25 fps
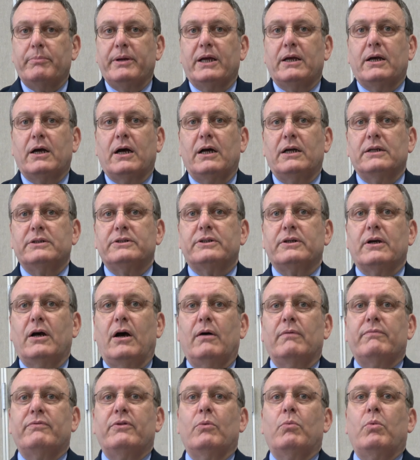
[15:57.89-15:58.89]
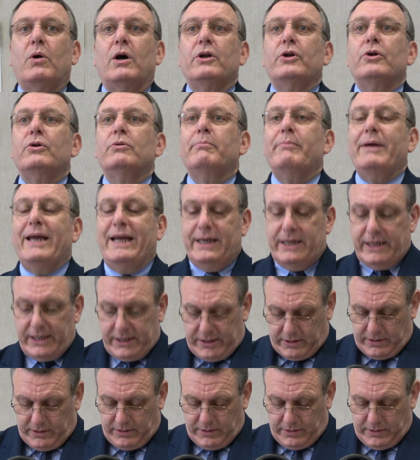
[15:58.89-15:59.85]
because of the one who made it.